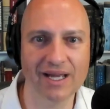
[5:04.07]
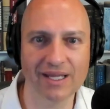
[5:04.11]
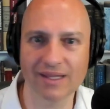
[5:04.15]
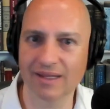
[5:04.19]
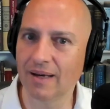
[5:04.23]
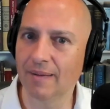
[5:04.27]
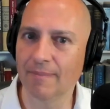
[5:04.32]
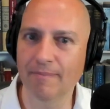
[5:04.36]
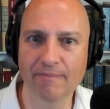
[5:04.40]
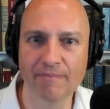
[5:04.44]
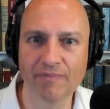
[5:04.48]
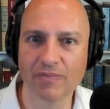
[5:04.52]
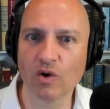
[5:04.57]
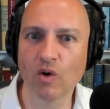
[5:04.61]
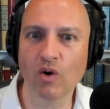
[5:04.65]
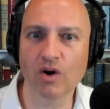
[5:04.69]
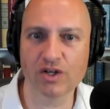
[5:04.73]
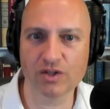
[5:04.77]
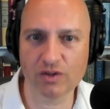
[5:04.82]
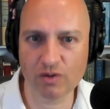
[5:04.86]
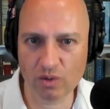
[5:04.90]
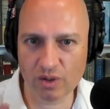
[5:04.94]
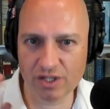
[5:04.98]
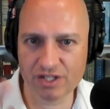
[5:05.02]
them or
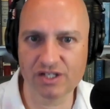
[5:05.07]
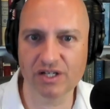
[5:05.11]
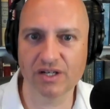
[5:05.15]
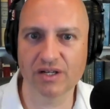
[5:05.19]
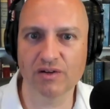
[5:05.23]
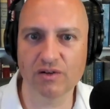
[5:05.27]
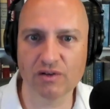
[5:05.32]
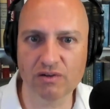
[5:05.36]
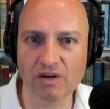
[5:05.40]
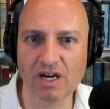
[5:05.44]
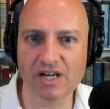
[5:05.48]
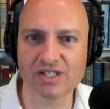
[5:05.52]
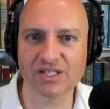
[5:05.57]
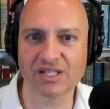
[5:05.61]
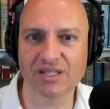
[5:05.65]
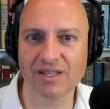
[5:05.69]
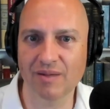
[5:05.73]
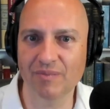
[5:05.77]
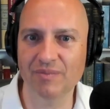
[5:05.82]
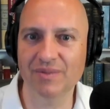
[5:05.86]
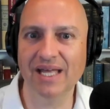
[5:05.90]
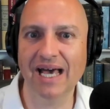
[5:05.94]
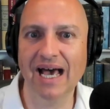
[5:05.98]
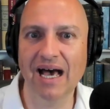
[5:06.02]
crushing
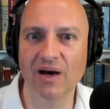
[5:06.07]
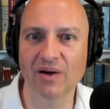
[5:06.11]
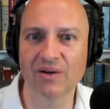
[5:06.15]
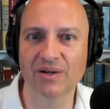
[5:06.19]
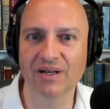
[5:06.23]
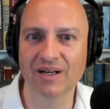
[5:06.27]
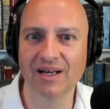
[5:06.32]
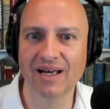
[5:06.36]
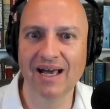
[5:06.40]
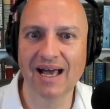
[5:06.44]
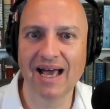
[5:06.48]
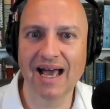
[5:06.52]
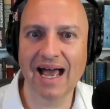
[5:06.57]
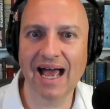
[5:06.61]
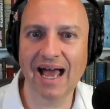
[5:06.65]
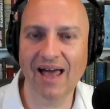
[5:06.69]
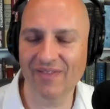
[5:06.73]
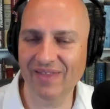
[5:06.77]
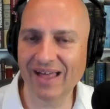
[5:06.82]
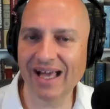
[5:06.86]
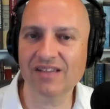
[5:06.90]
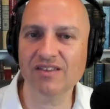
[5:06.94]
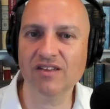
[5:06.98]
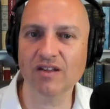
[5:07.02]
them down. And
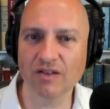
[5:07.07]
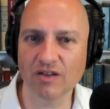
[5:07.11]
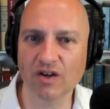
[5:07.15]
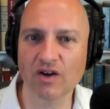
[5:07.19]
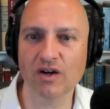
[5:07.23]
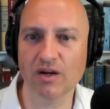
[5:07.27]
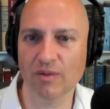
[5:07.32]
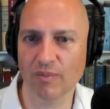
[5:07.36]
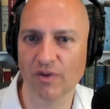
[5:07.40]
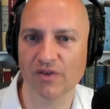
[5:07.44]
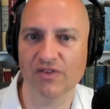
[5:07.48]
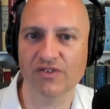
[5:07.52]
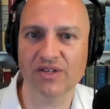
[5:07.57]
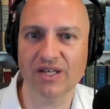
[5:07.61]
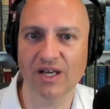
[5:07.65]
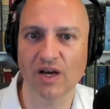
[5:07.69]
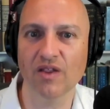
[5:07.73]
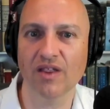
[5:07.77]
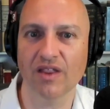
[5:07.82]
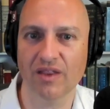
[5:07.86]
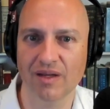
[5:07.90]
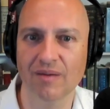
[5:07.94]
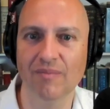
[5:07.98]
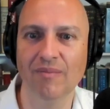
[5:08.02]
that's a learnable skill
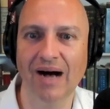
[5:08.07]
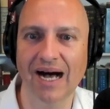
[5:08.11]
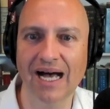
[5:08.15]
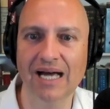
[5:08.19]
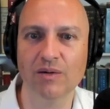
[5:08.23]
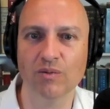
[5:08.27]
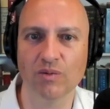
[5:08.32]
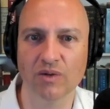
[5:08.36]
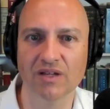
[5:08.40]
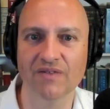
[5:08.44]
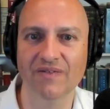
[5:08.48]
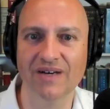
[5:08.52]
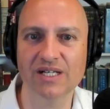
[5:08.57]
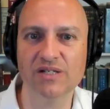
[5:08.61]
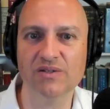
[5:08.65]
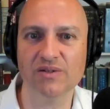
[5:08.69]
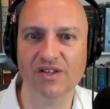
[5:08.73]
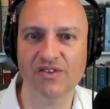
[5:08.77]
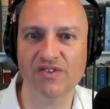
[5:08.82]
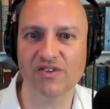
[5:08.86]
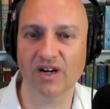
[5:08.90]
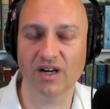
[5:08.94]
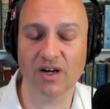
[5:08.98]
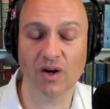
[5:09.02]
that the mind will eventually
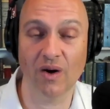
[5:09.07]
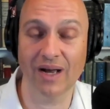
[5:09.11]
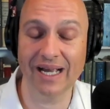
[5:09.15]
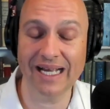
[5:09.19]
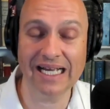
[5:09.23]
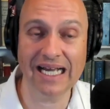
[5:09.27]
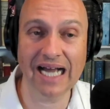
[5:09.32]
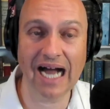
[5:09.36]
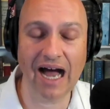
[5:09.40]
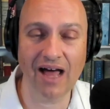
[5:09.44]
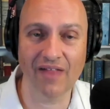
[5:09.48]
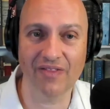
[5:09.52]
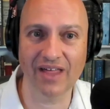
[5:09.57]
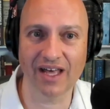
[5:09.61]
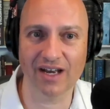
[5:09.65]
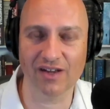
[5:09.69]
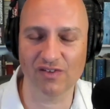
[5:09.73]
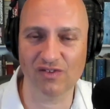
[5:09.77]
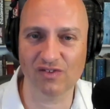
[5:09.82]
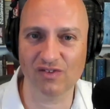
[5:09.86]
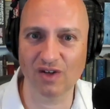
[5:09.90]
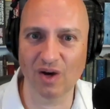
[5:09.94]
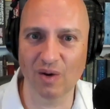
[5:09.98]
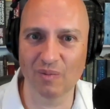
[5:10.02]
start going, God, that is
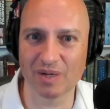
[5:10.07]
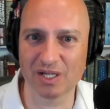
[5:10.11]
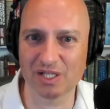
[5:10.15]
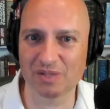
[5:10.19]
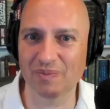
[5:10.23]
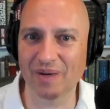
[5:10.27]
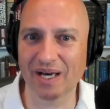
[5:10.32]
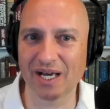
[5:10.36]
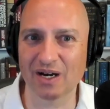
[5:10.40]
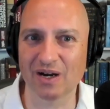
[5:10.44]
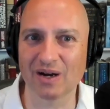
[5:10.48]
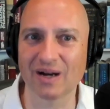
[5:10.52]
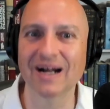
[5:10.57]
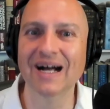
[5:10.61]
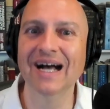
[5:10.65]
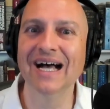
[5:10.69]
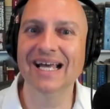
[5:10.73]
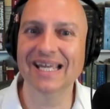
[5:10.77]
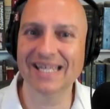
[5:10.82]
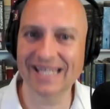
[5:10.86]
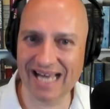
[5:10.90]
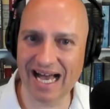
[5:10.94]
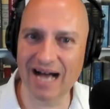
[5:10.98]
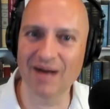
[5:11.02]
so much better.
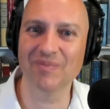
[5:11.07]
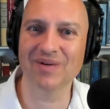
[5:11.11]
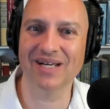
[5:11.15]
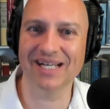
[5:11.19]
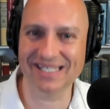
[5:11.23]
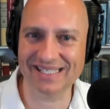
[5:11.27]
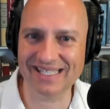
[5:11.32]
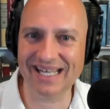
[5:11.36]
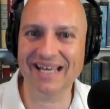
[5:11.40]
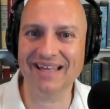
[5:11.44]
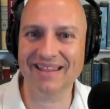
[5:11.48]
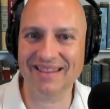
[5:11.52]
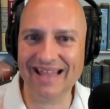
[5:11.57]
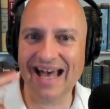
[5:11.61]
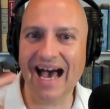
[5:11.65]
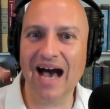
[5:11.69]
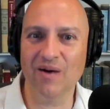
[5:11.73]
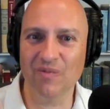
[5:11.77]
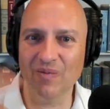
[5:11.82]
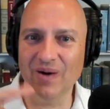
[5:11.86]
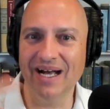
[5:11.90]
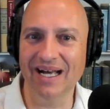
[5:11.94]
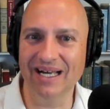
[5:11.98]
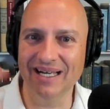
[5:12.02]
Yeah, I'm going to take that
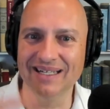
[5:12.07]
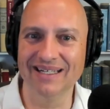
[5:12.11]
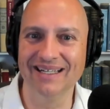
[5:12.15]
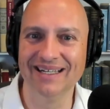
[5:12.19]
way,